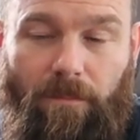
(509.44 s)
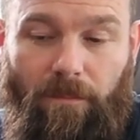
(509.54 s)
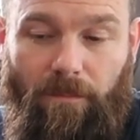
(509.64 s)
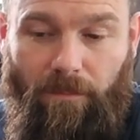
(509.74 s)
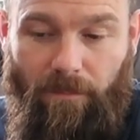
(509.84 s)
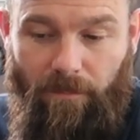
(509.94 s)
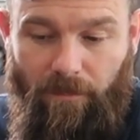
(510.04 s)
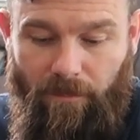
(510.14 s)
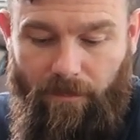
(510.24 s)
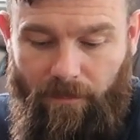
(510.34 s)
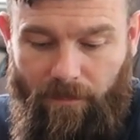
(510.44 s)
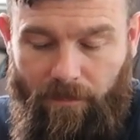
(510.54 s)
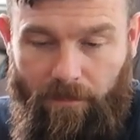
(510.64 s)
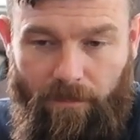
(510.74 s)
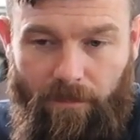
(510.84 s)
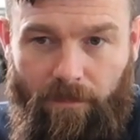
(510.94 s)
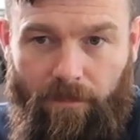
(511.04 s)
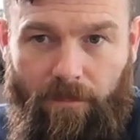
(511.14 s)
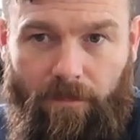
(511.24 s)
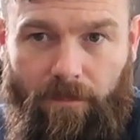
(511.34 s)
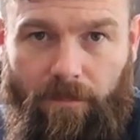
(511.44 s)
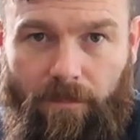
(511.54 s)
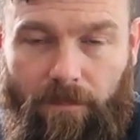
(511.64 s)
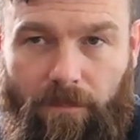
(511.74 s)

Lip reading: (not speaking)